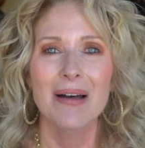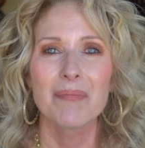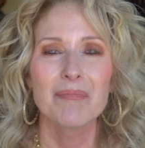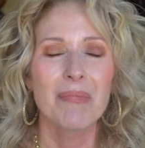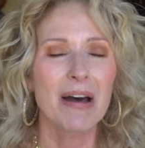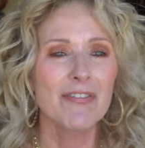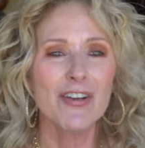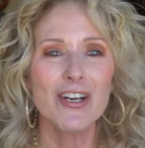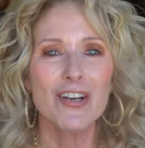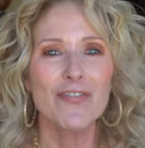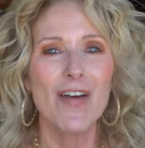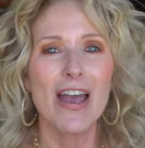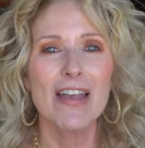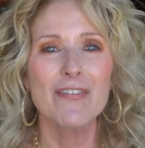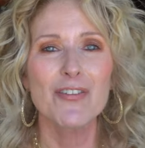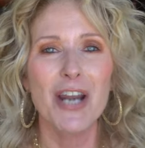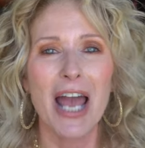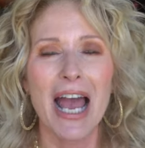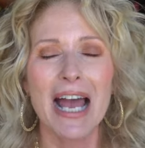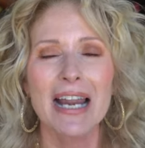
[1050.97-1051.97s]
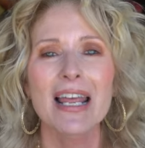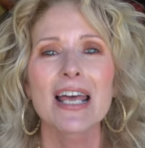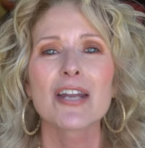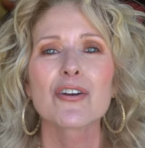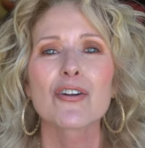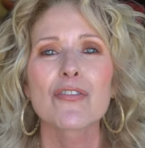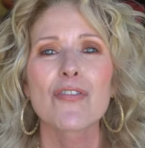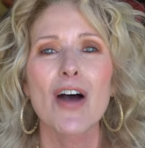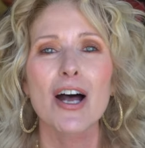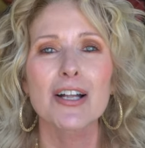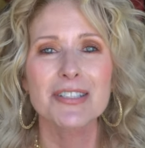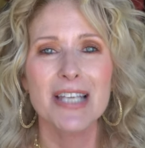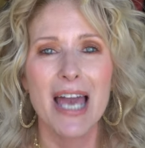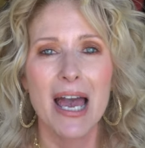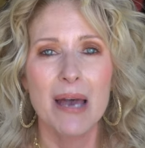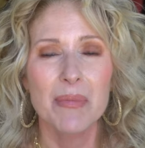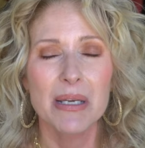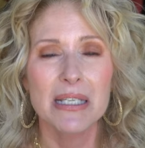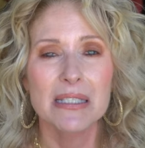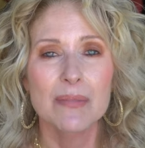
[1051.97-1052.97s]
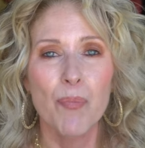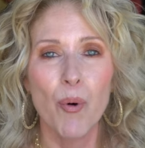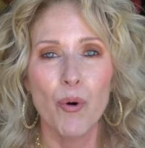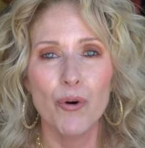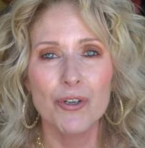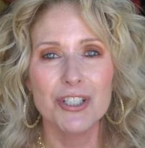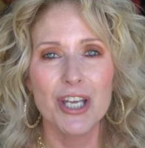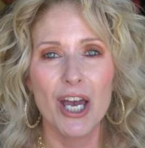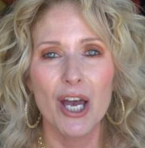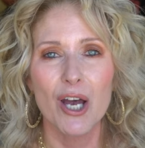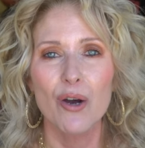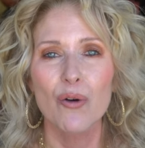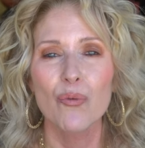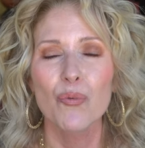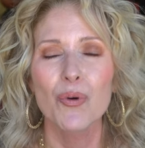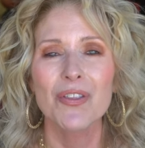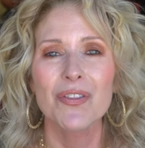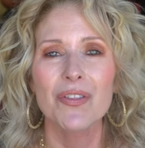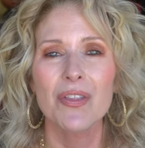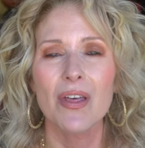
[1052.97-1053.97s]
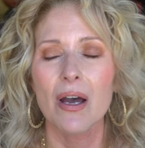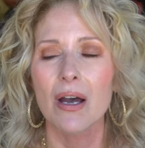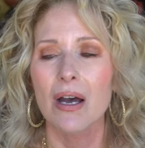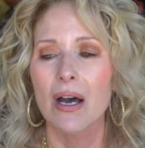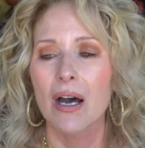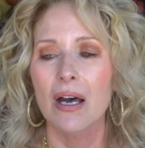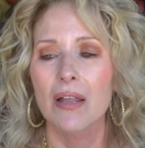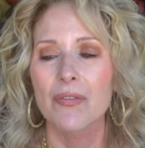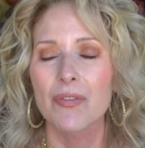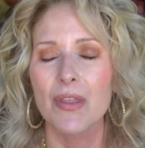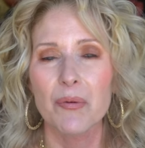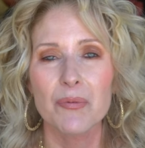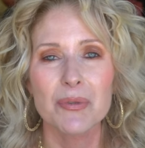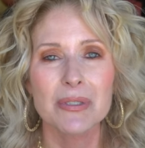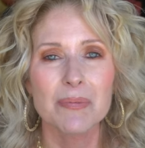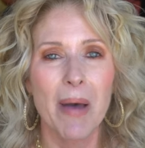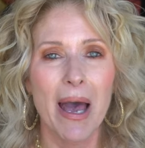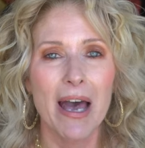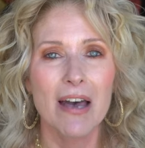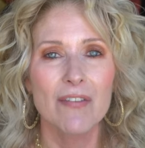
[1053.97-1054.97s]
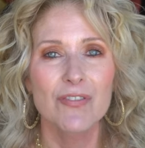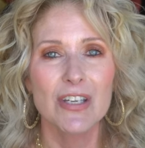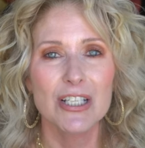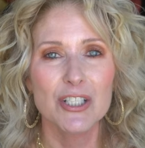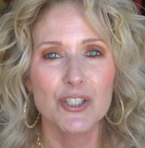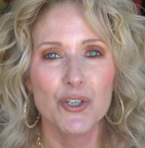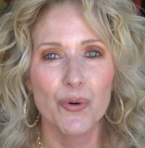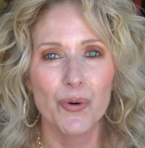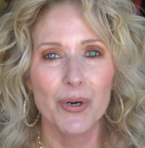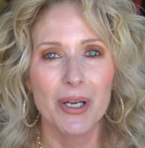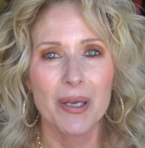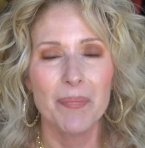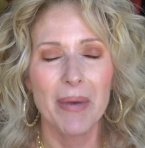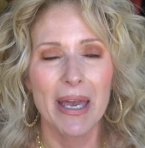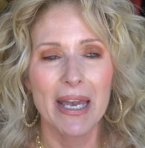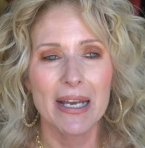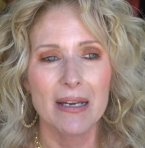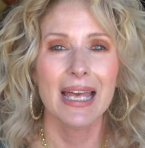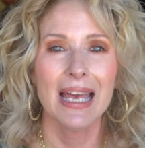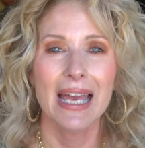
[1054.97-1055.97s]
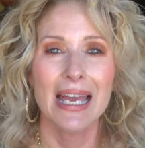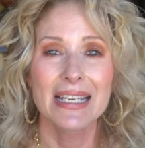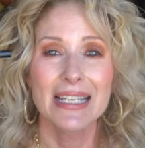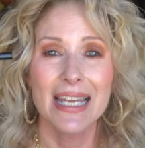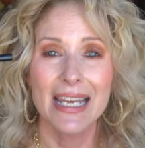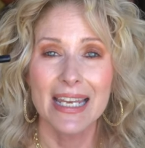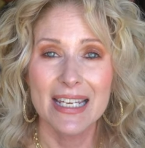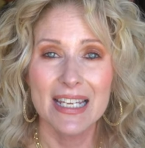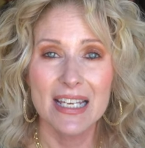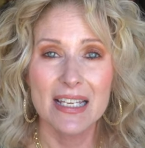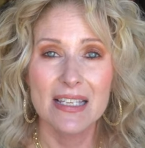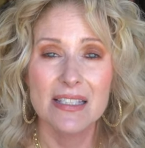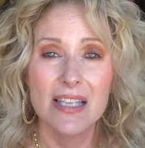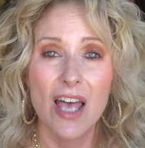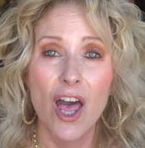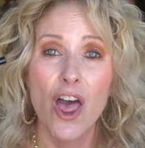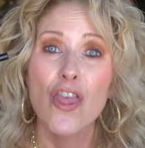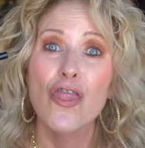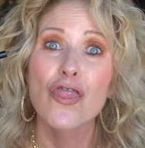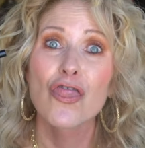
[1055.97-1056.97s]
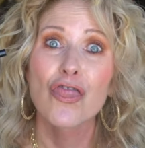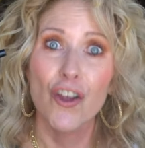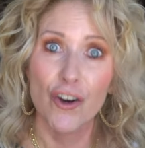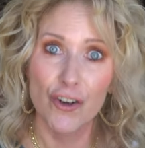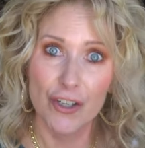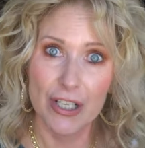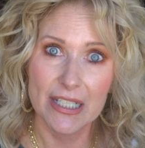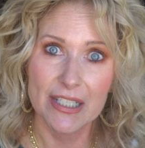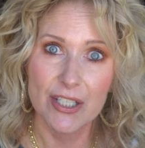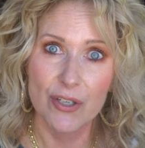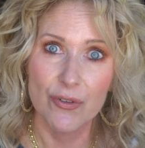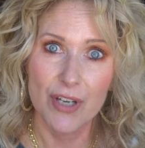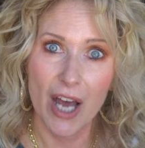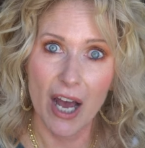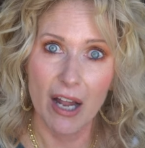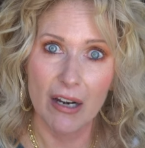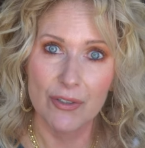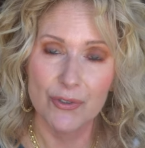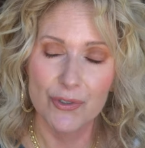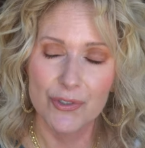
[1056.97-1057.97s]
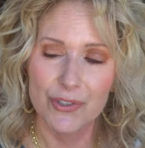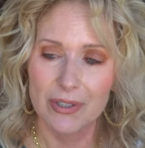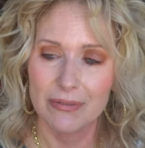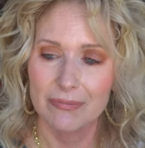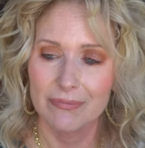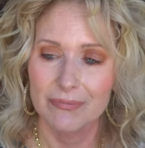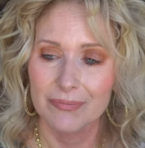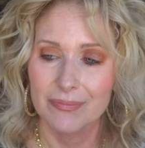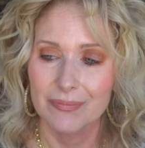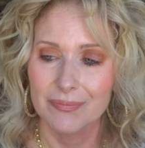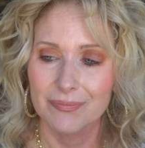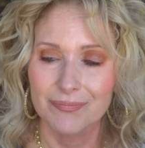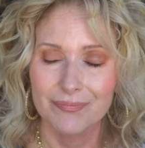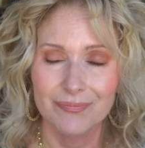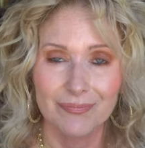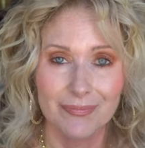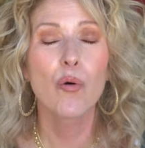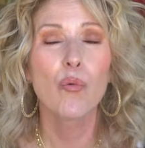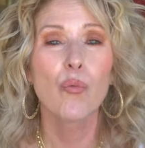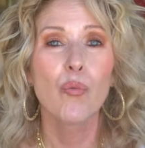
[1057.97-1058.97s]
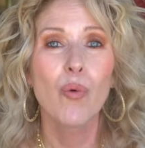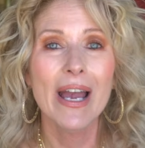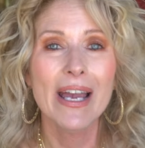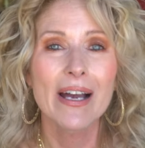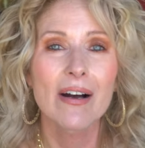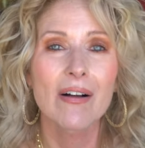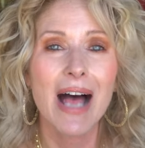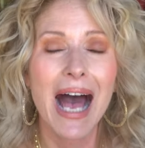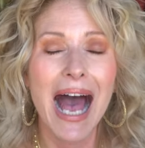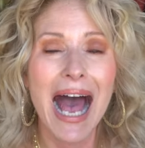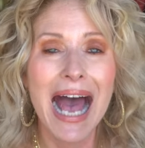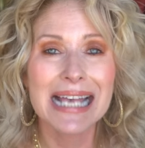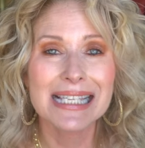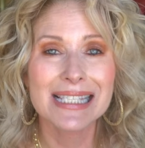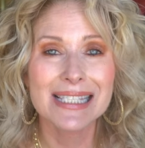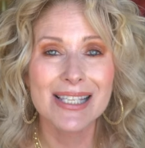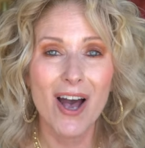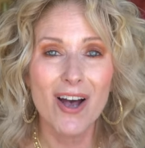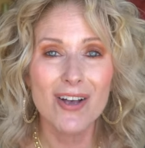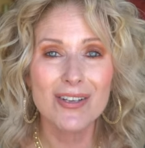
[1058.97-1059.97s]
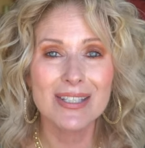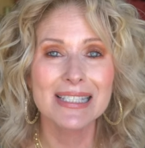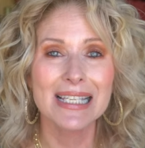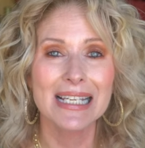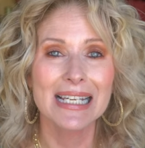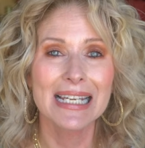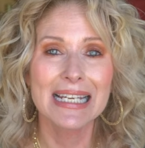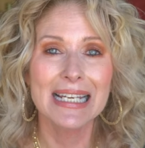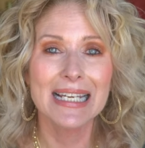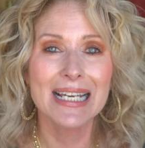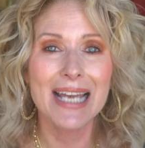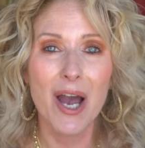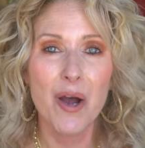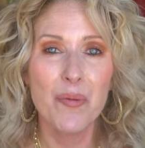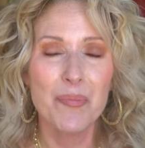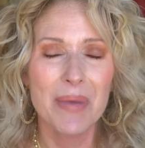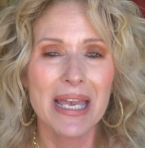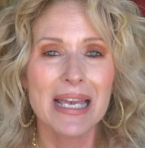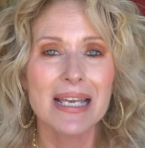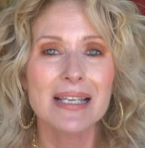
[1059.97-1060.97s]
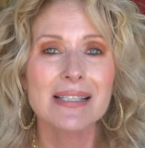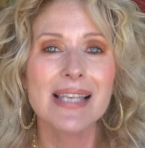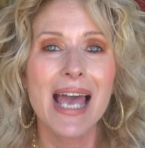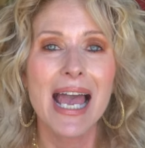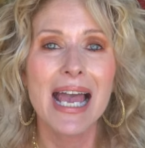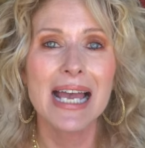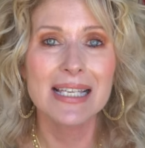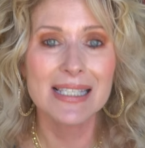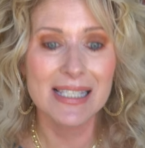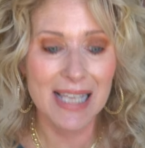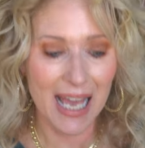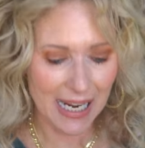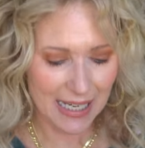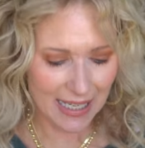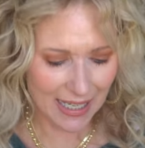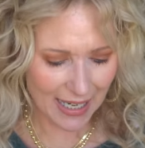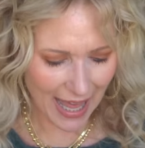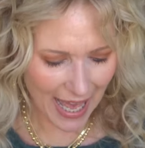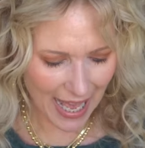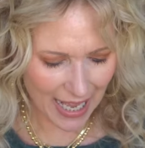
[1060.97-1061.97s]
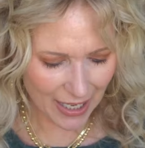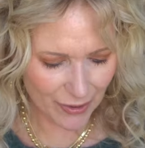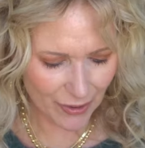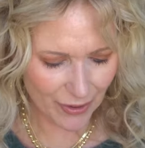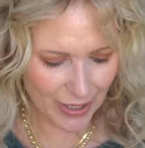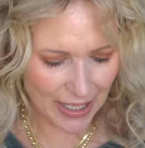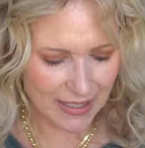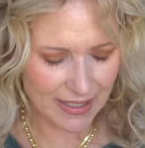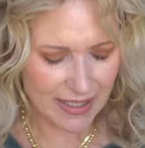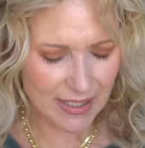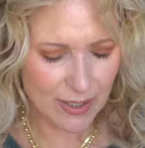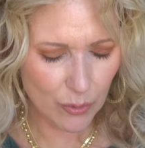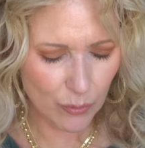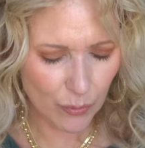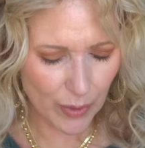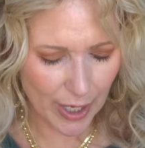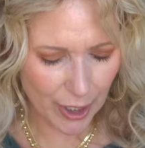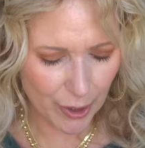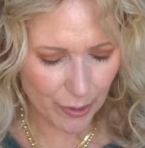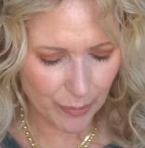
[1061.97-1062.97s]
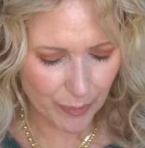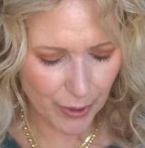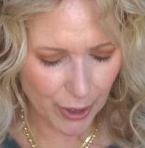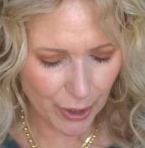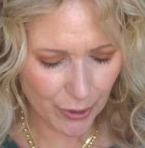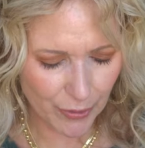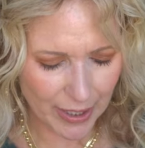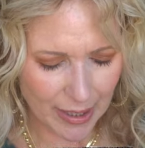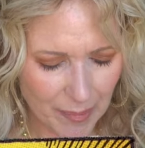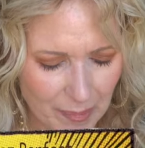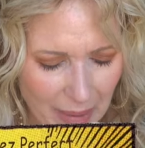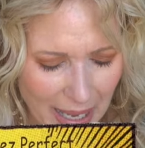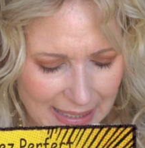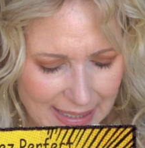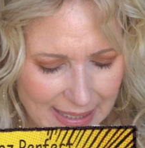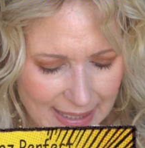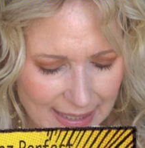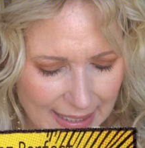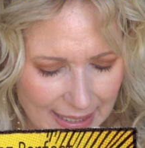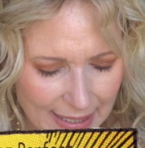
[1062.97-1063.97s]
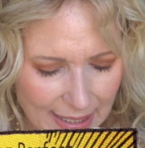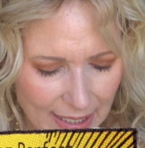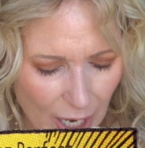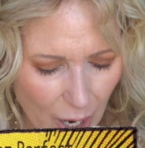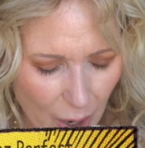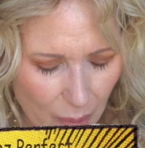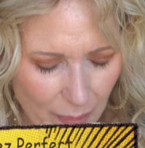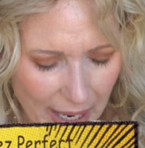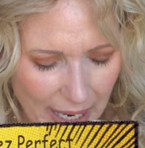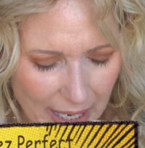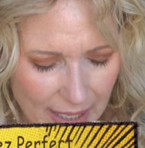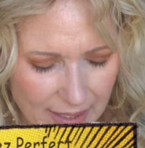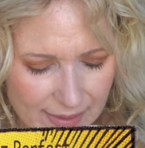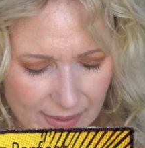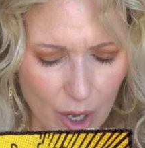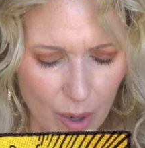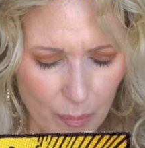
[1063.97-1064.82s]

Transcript: My very favorite eyeliner of all time is Bordeaux with uh, that was by Victoria Beckham, and it is $32. Well, I saw Selena Gomez has a liner. It's the Rare Beauty by Selena Gomez